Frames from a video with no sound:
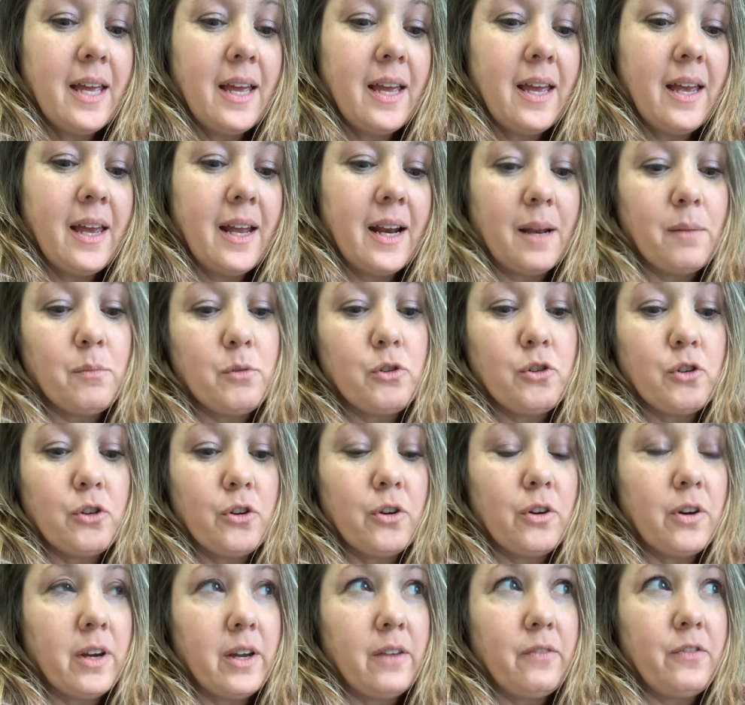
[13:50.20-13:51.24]
I'm
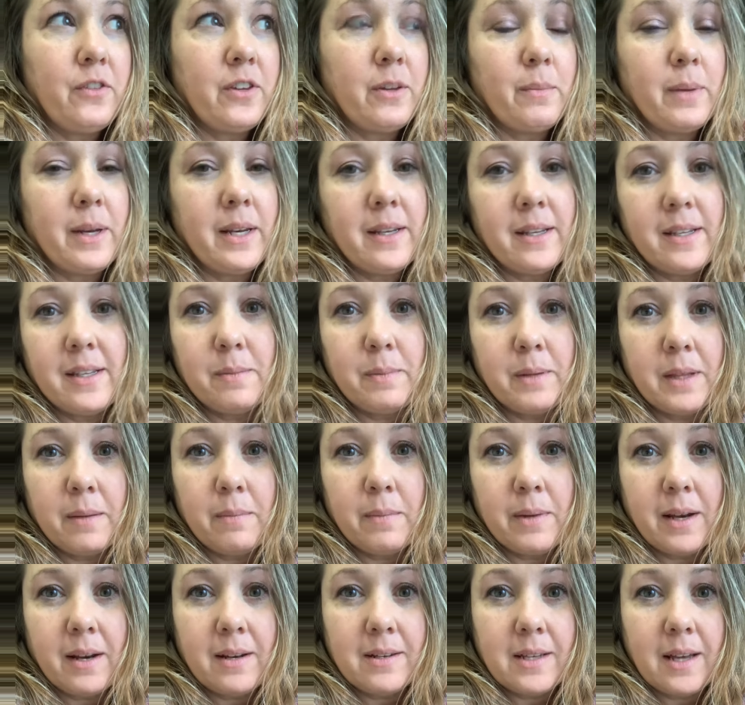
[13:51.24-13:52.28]
sure if somebody did spend that
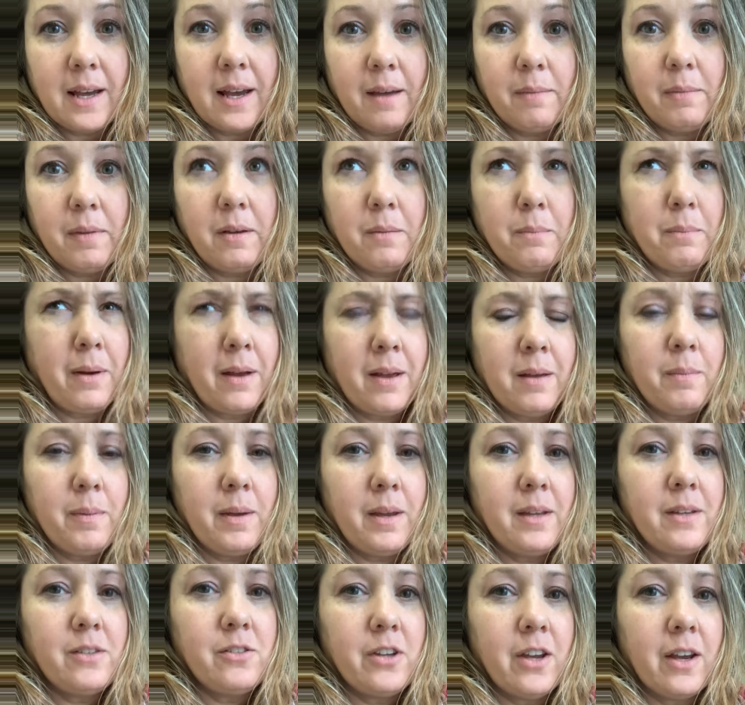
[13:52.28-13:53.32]
amount of time, they'd probably
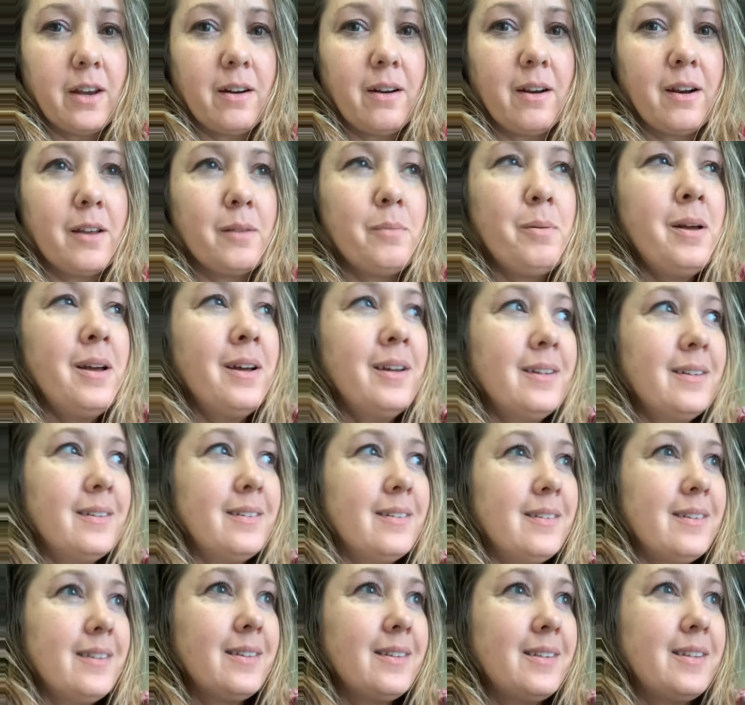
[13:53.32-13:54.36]
be checking on them.
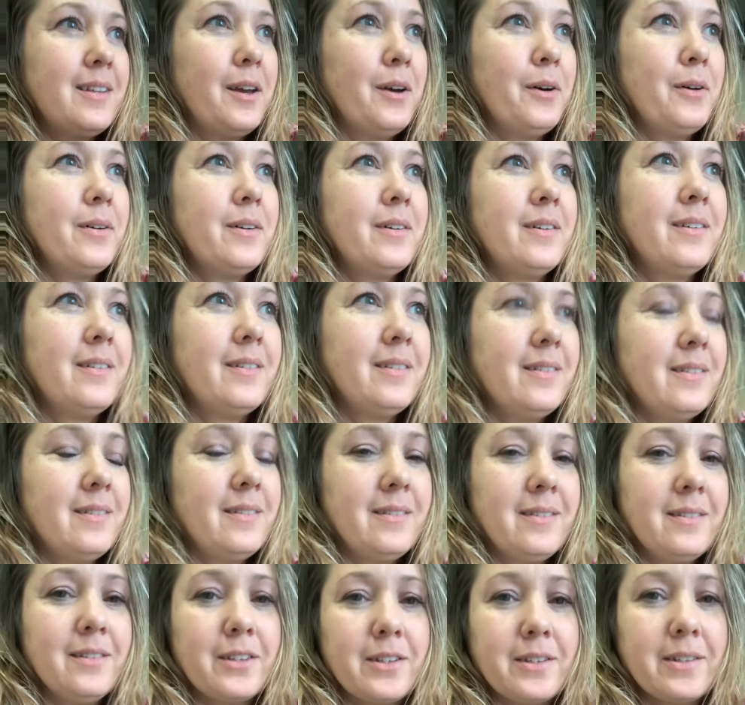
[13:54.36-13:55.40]
So
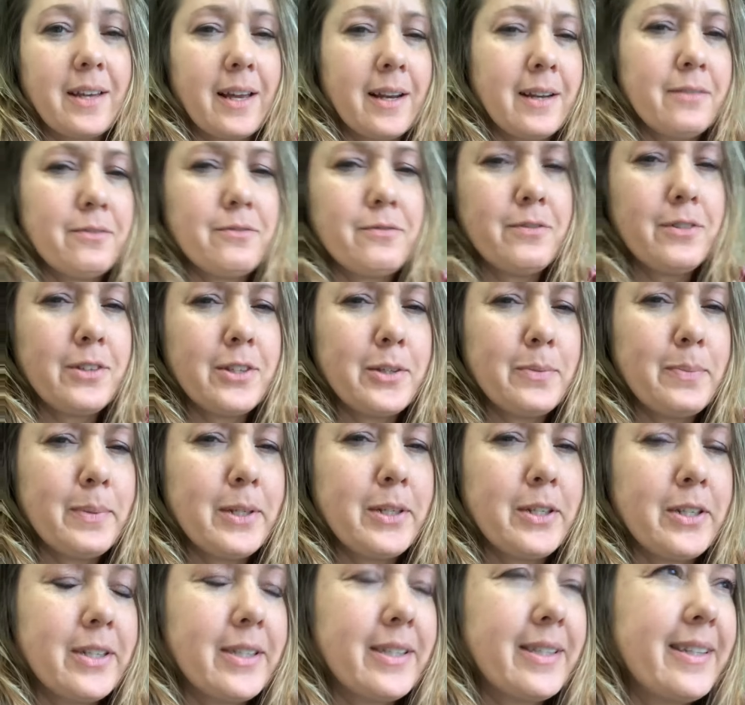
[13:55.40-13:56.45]
looks kind of
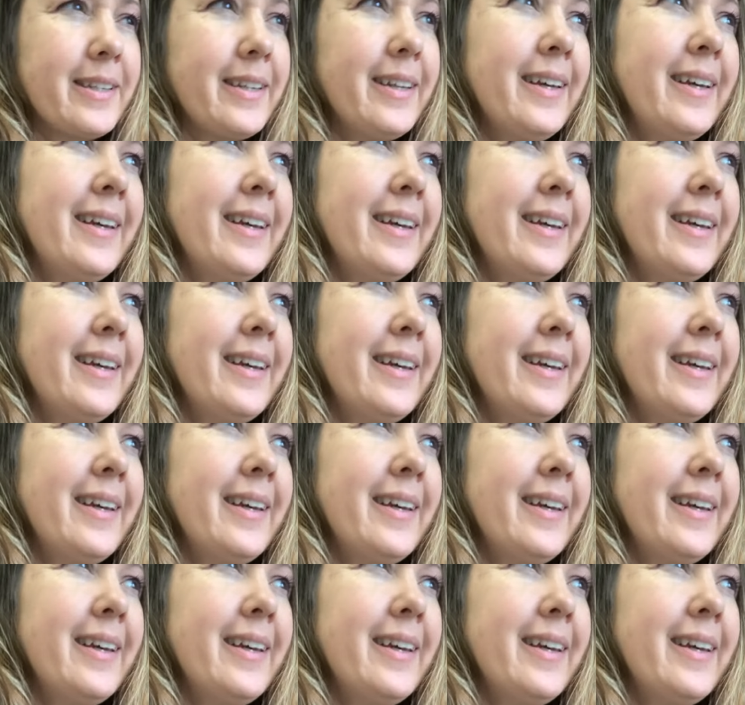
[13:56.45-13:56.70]
suspicious.